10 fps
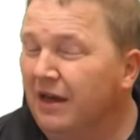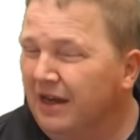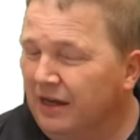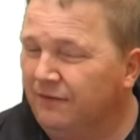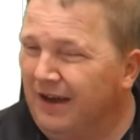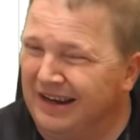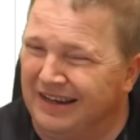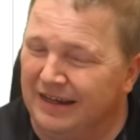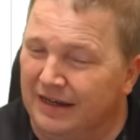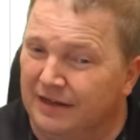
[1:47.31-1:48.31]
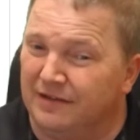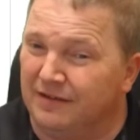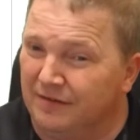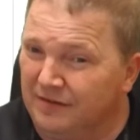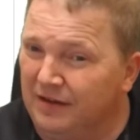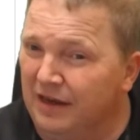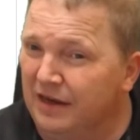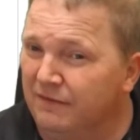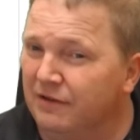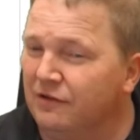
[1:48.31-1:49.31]
In fact, it's
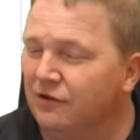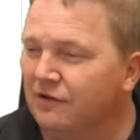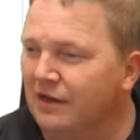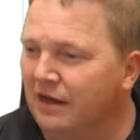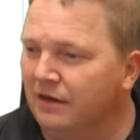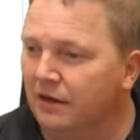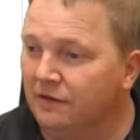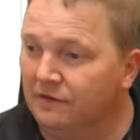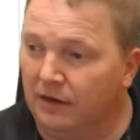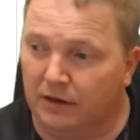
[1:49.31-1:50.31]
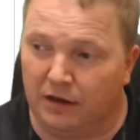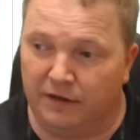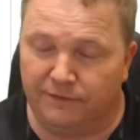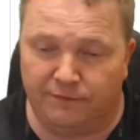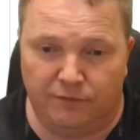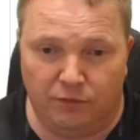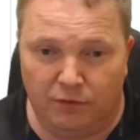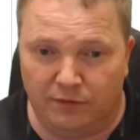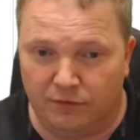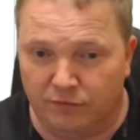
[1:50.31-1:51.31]
saved, it's just not kind of sent off
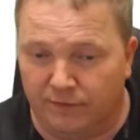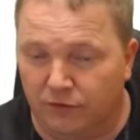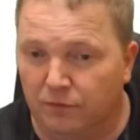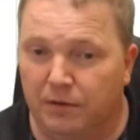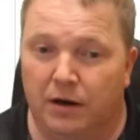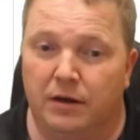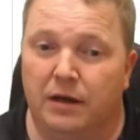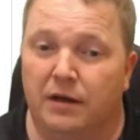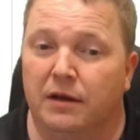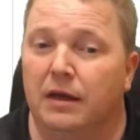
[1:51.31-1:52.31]
for the review part yet.